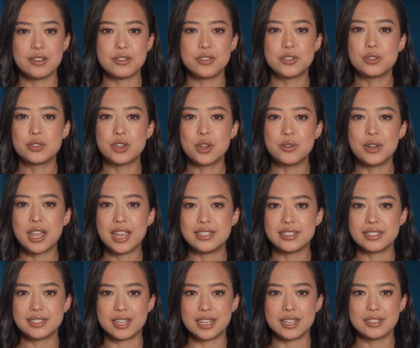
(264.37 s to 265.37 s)
so don't
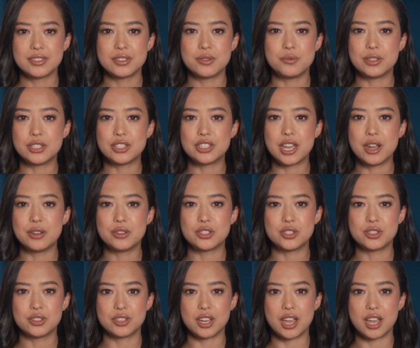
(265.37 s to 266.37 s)
hesitate to reach out to
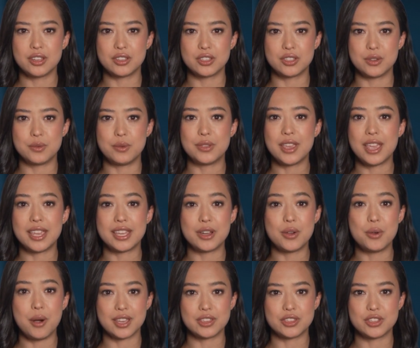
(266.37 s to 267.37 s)
your doctor with any
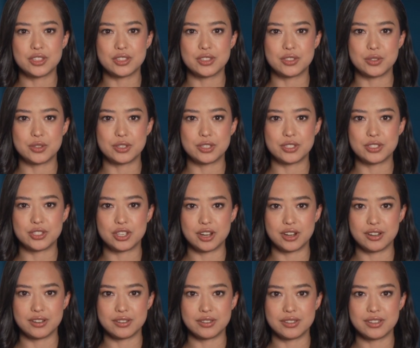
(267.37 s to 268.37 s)
questions or
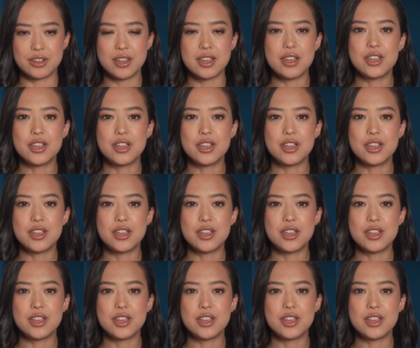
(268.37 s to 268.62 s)
concerns.